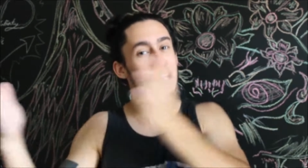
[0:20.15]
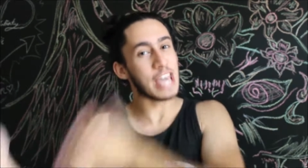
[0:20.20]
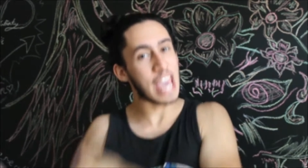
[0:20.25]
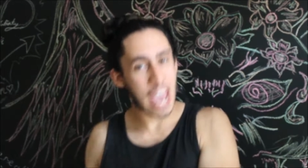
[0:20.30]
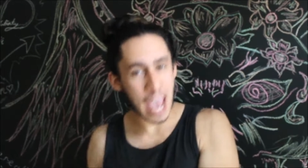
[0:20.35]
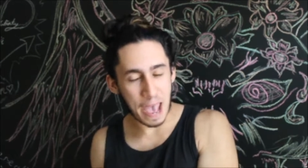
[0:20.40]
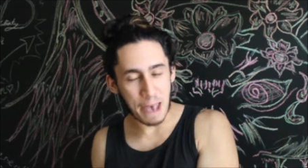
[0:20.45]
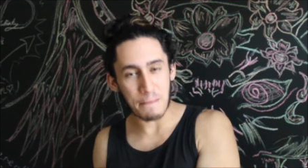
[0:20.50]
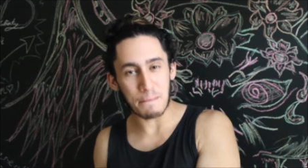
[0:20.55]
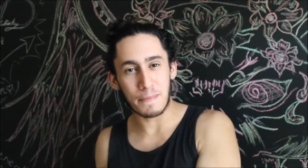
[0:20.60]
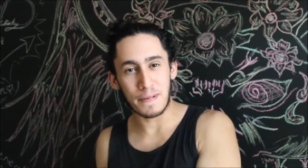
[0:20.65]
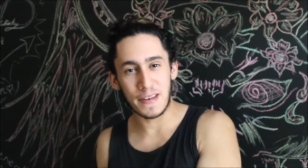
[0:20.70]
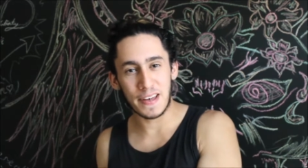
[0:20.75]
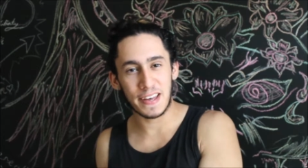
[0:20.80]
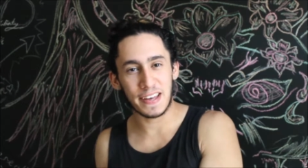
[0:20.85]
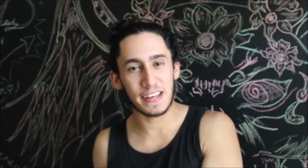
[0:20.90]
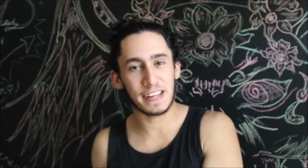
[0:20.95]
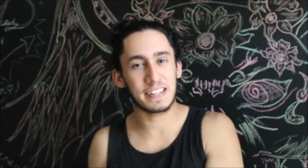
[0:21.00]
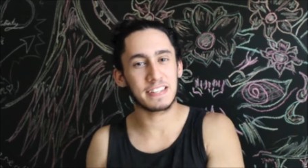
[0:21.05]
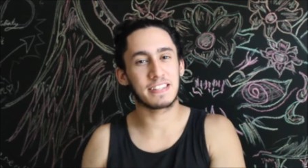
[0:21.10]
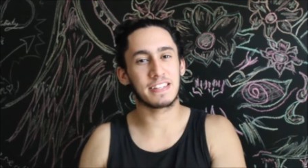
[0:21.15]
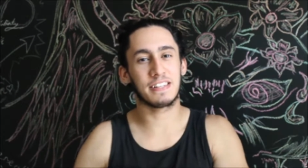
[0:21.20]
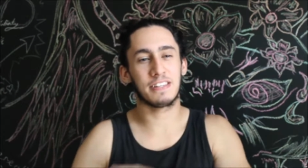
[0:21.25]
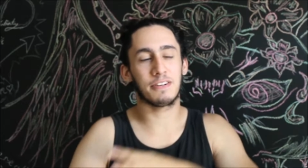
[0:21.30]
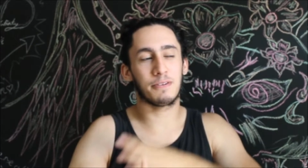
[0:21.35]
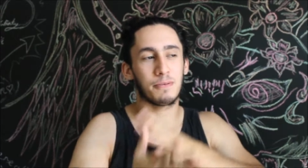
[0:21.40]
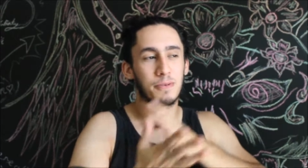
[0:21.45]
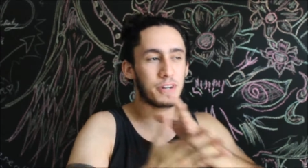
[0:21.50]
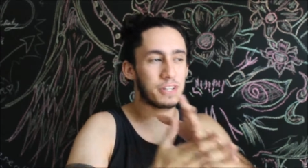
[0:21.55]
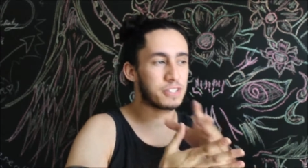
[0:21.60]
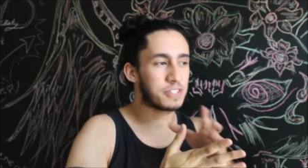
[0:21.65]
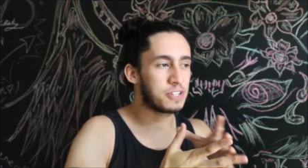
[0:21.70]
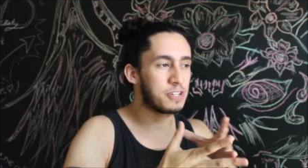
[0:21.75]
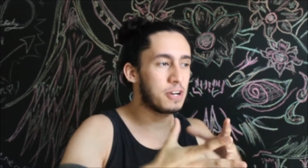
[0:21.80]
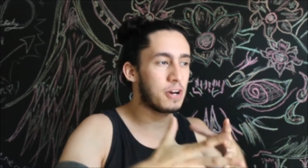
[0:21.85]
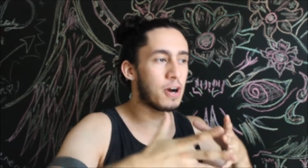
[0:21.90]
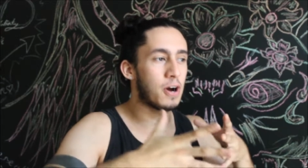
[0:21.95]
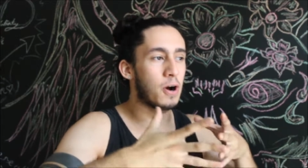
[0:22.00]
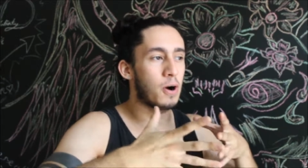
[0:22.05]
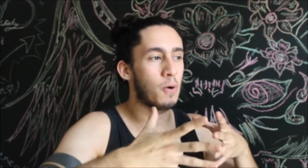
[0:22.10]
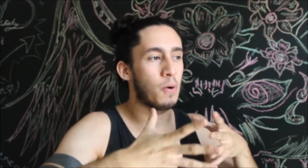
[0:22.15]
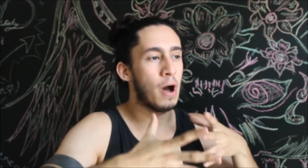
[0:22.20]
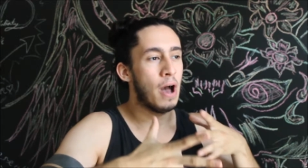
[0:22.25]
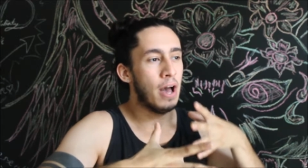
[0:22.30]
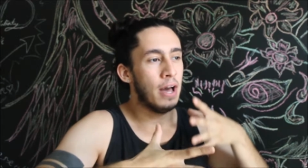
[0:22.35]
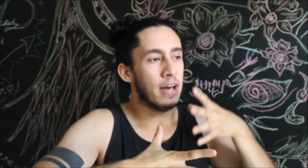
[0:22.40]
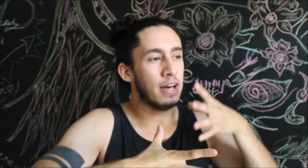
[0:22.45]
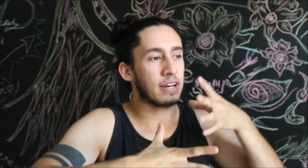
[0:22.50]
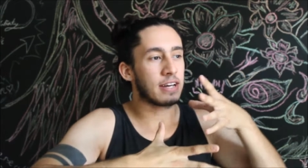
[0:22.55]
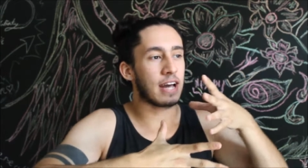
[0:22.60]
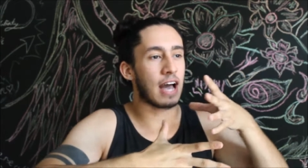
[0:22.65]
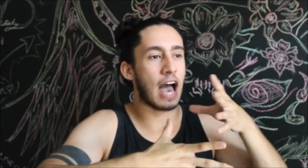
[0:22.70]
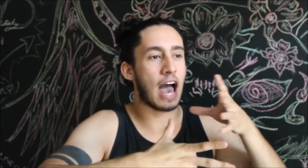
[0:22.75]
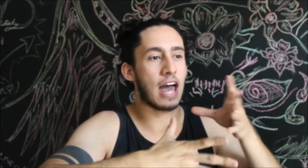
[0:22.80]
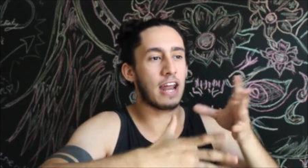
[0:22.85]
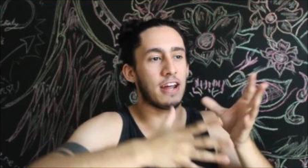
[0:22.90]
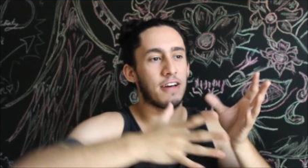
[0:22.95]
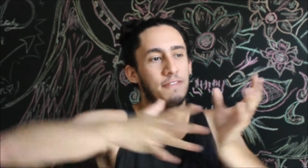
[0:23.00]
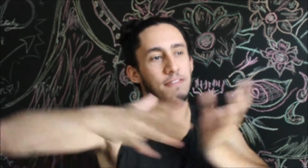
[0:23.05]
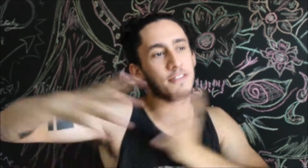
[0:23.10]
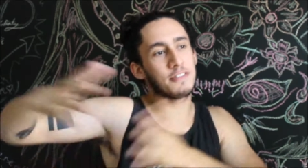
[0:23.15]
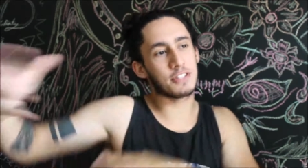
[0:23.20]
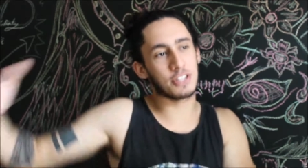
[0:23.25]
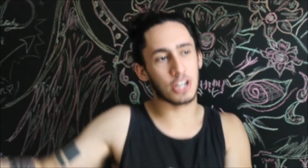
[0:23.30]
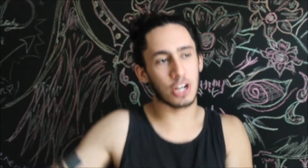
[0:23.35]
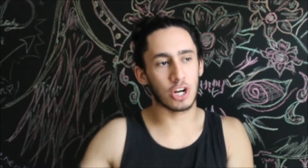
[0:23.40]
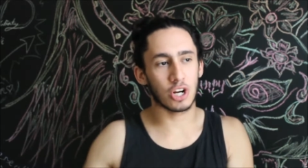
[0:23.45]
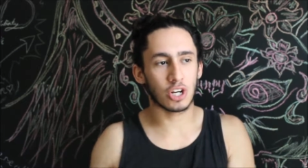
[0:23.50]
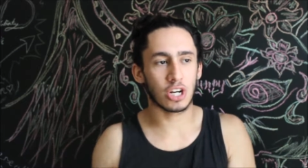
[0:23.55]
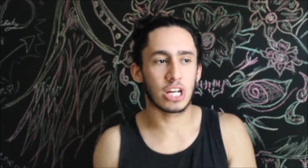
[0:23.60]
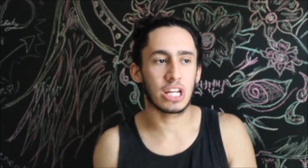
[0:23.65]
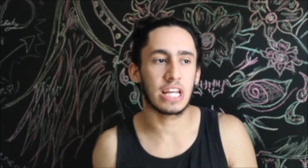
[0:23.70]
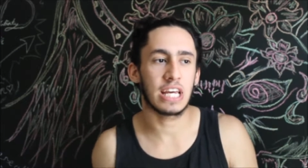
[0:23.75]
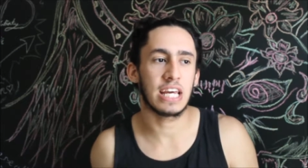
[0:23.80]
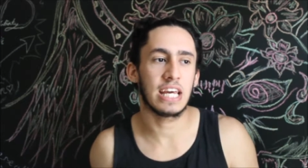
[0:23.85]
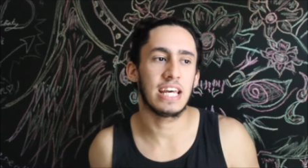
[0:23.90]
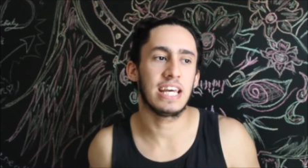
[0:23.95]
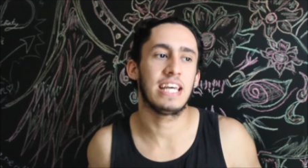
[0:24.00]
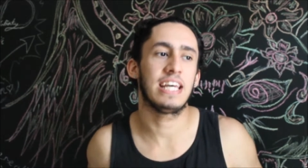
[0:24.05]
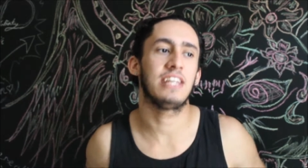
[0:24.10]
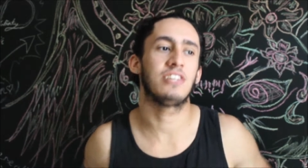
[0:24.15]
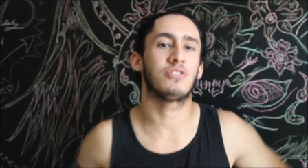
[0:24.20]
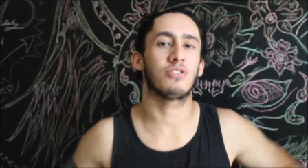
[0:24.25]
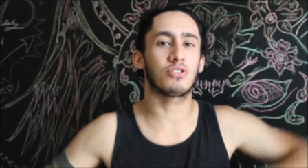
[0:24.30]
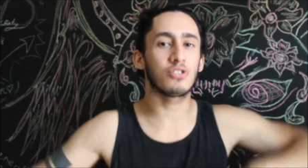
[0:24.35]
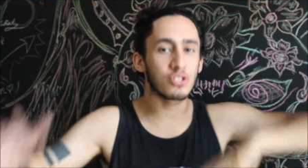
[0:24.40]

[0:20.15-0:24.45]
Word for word: campus and there was no kind of fraternities or